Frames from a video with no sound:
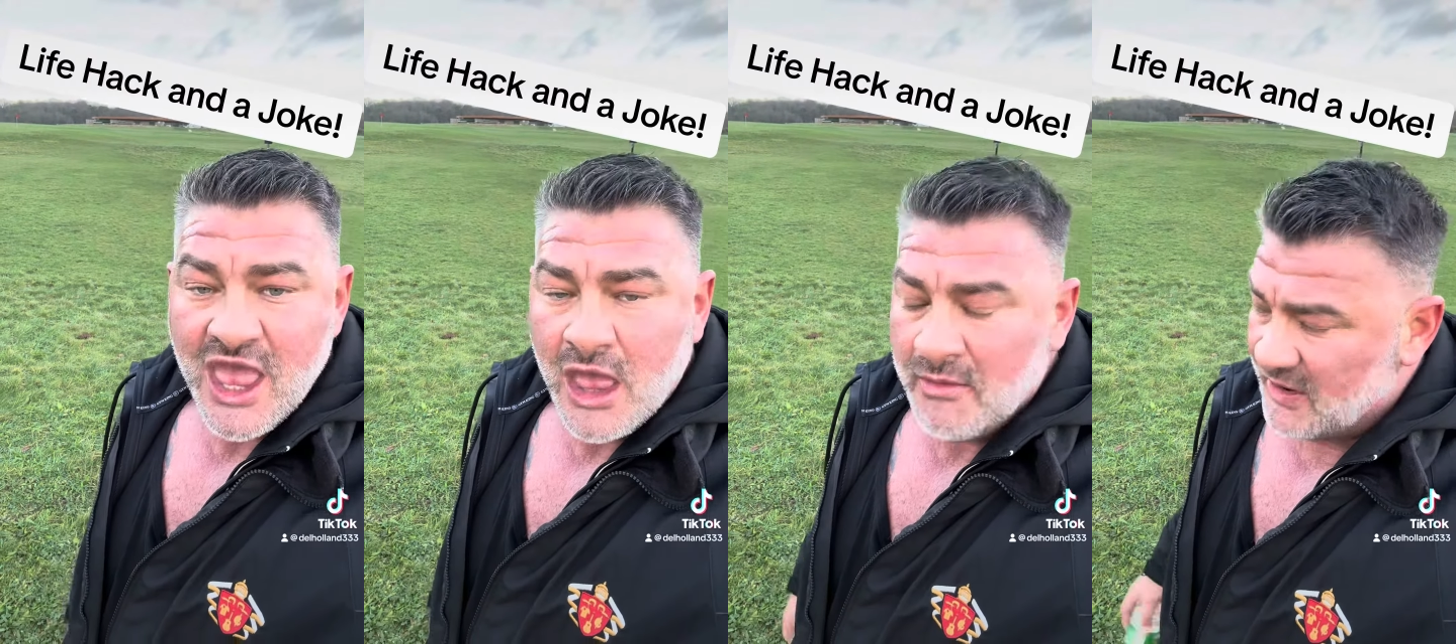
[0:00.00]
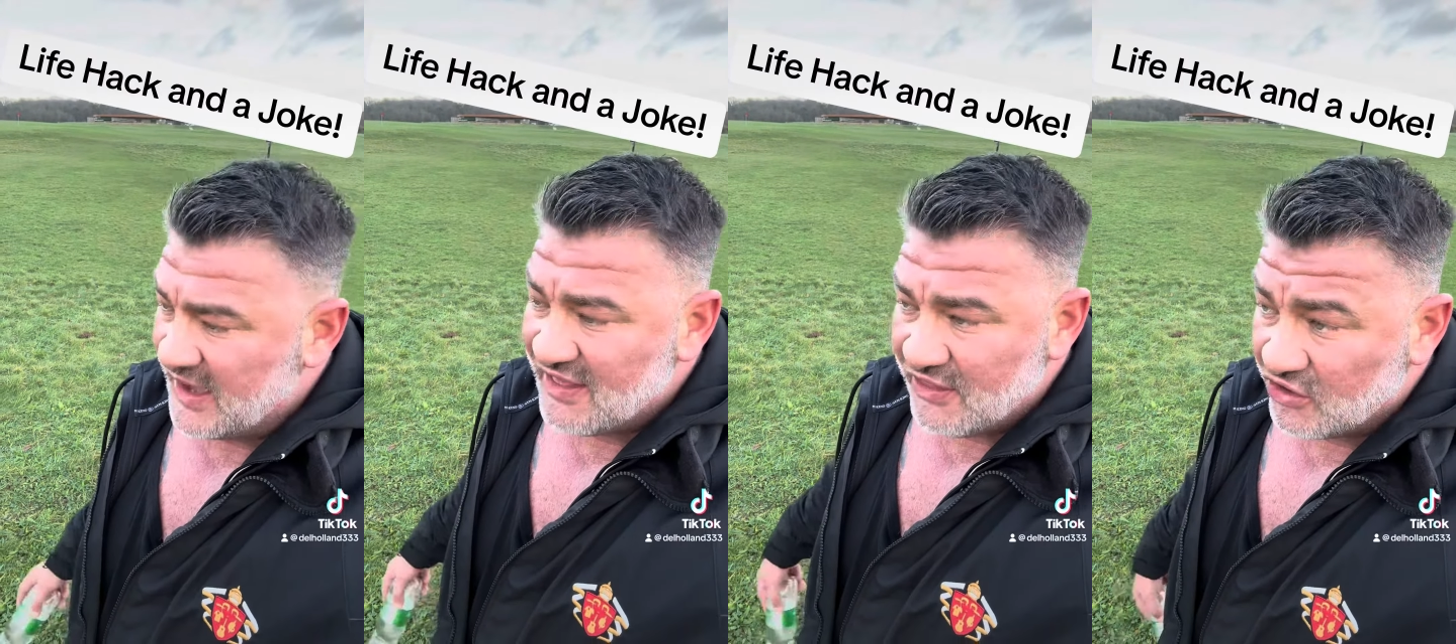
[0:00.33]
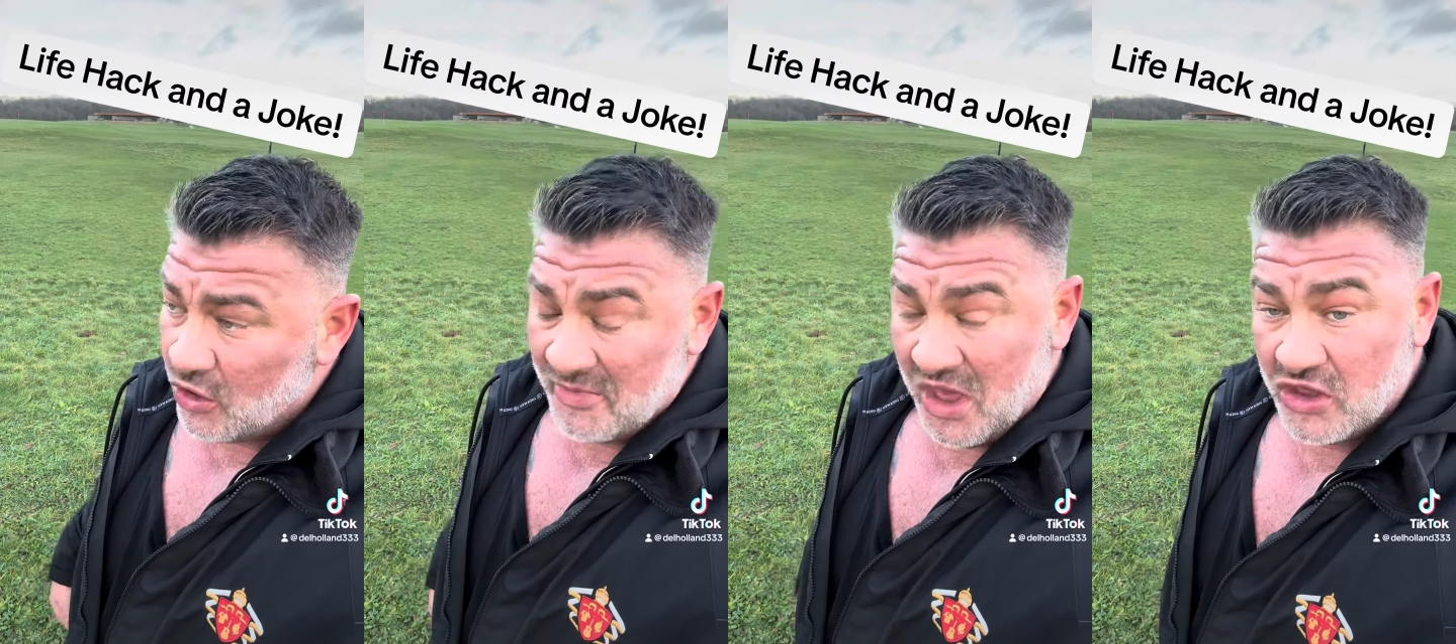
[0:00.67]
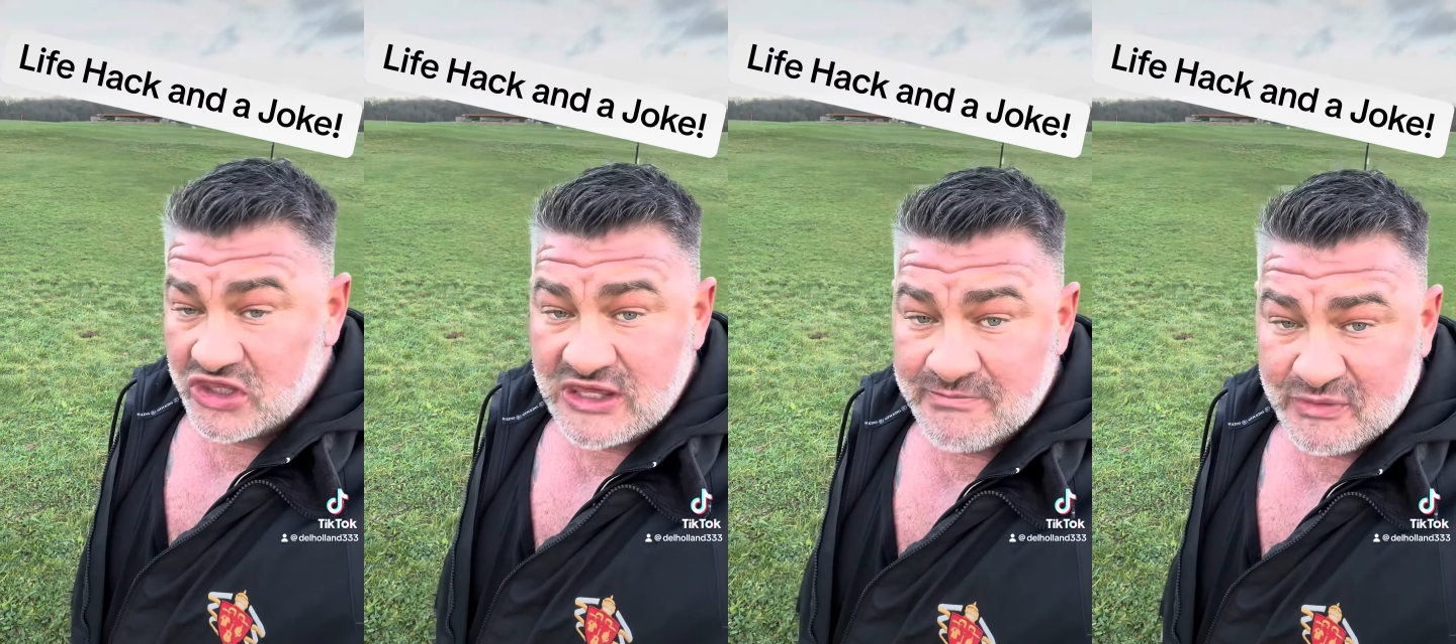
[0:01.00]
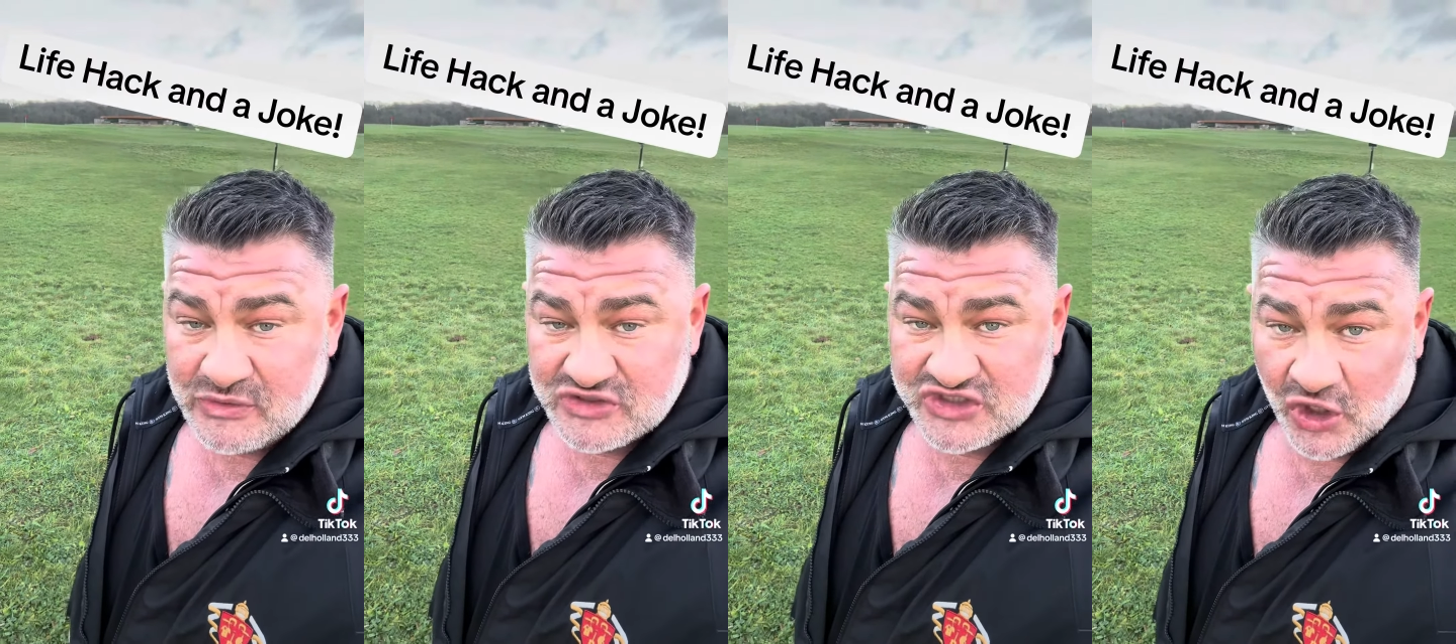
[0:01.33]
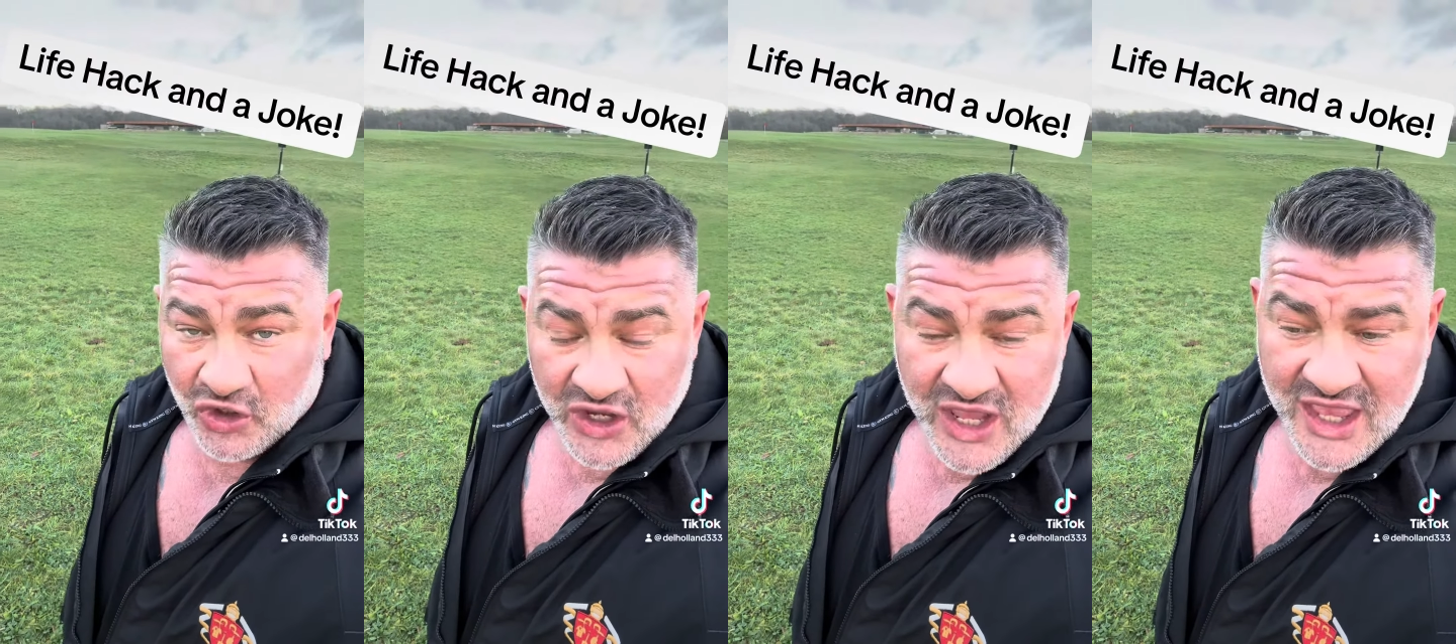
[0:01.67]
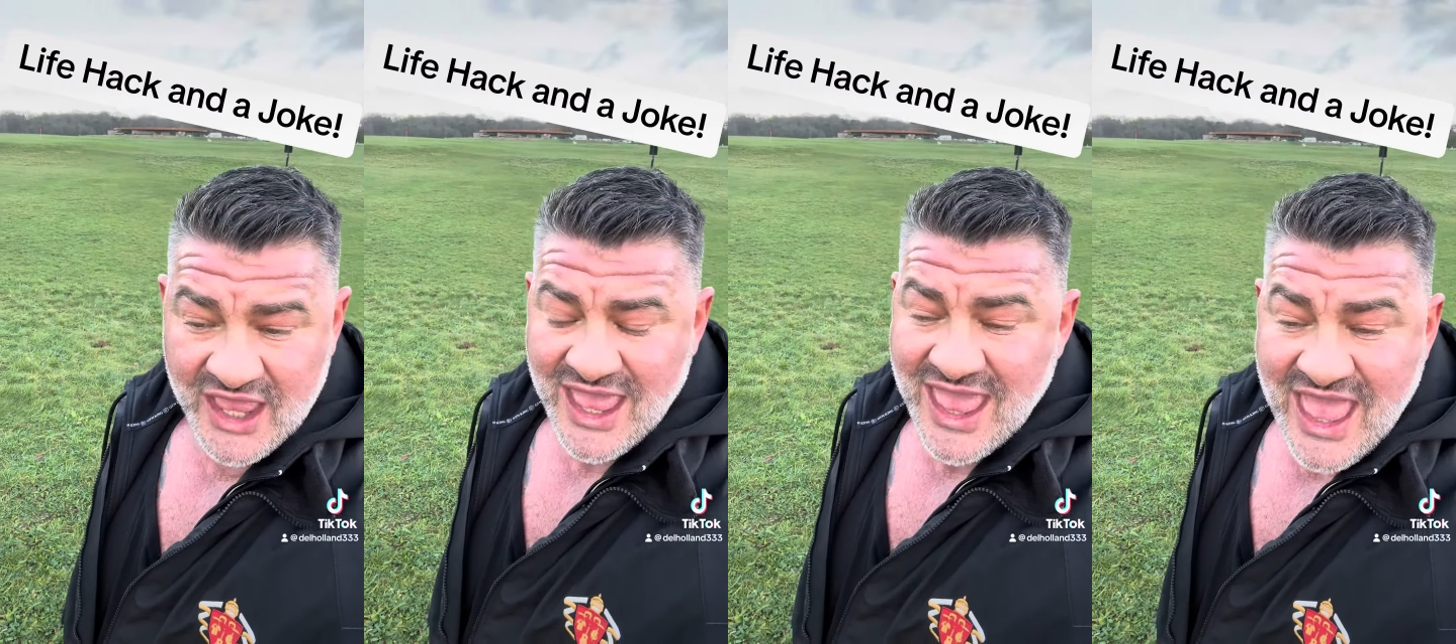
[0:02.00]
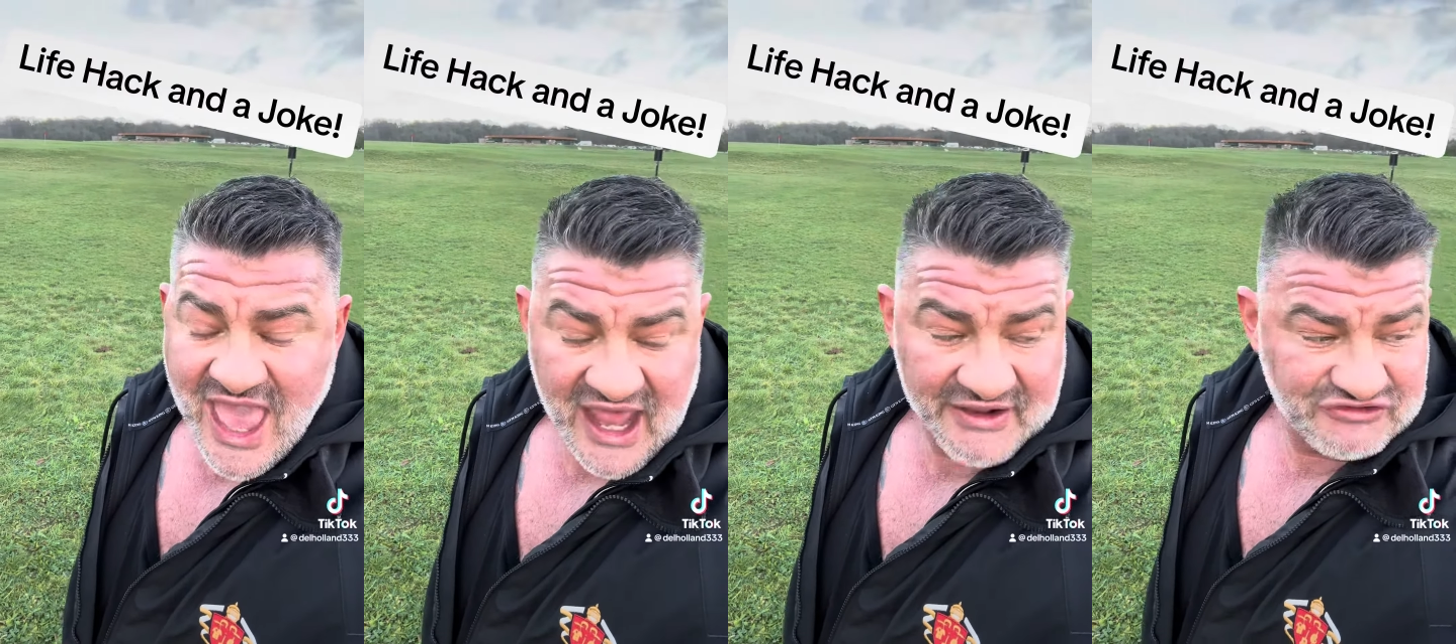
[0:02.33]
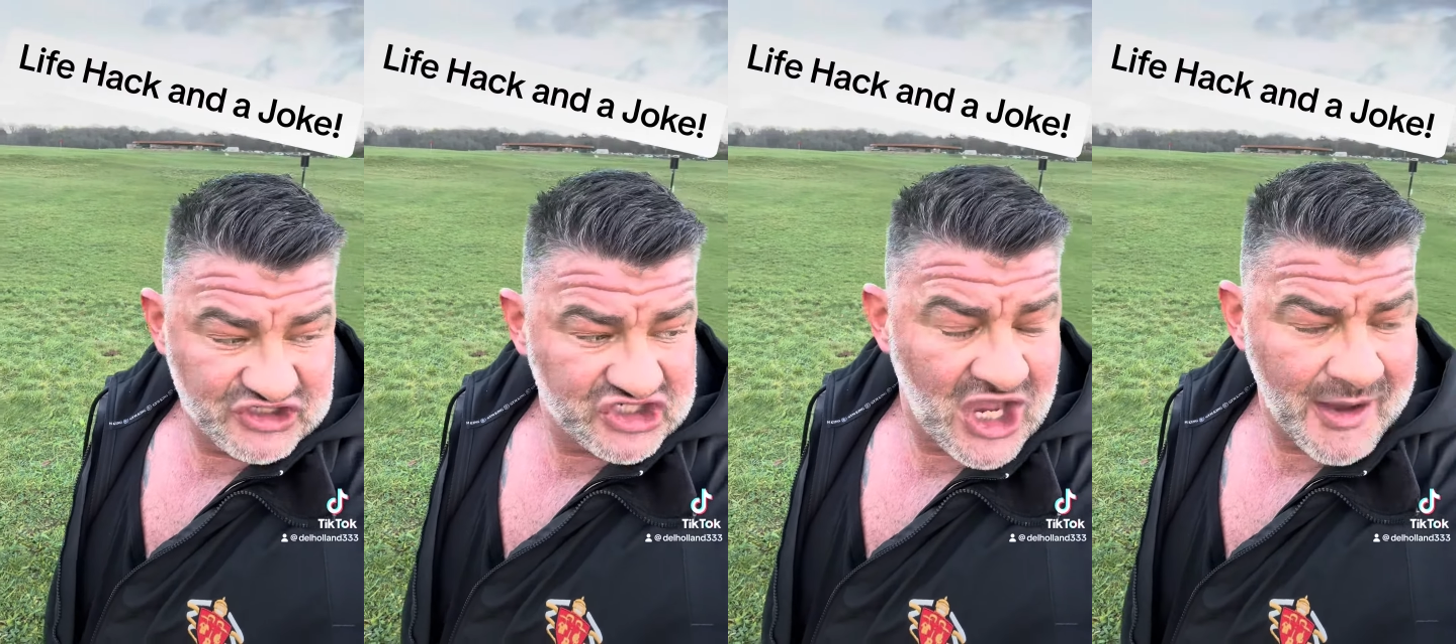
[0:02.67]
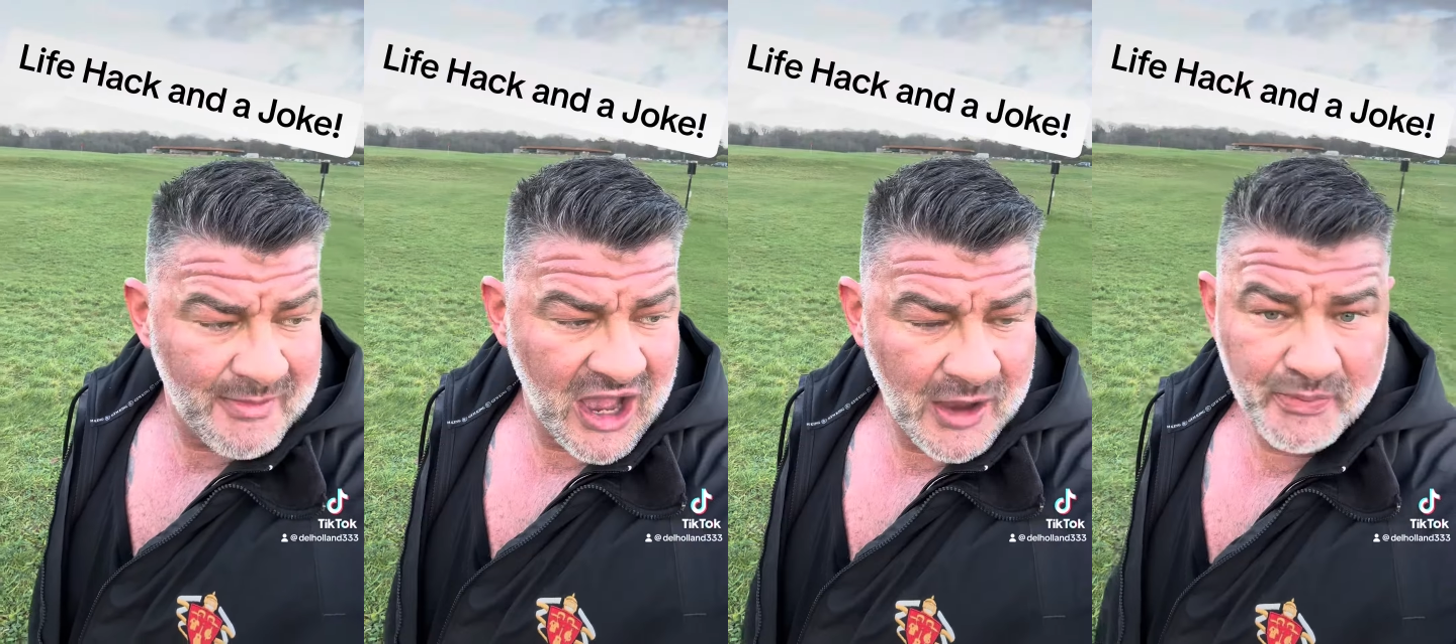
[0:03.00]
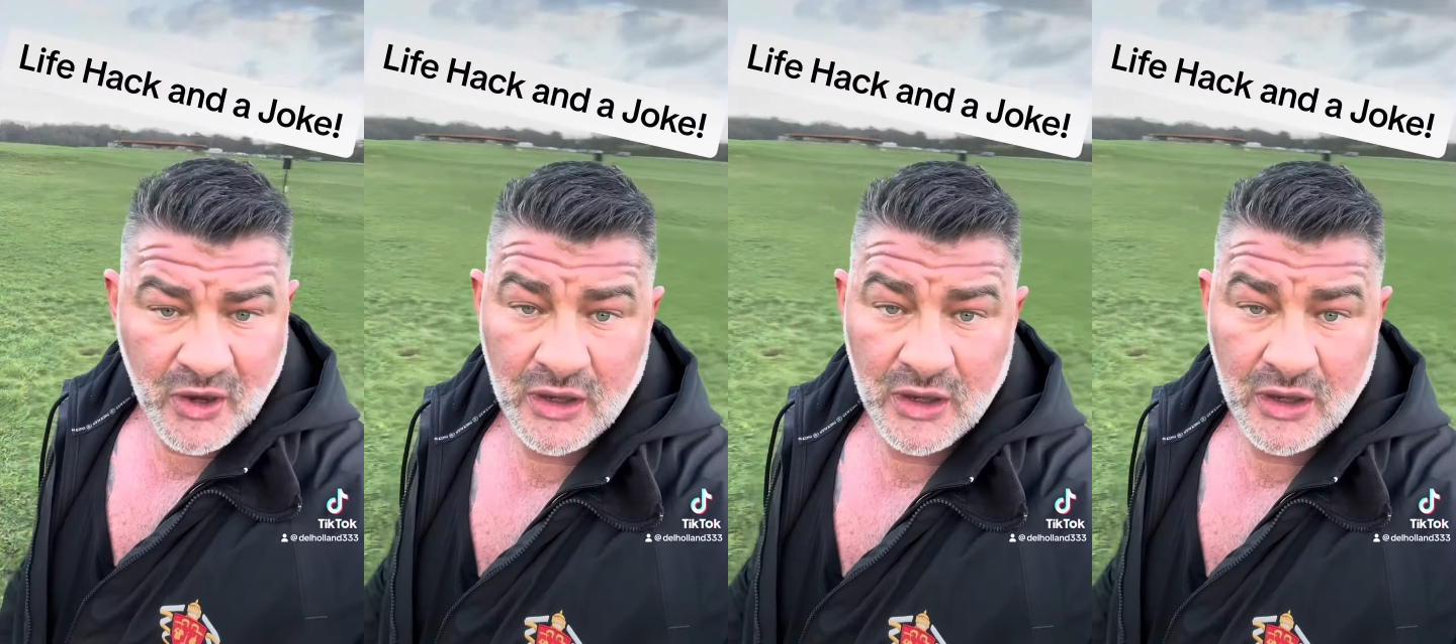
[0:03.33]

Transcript: But now that I've got my hiking boots on, and I've just come up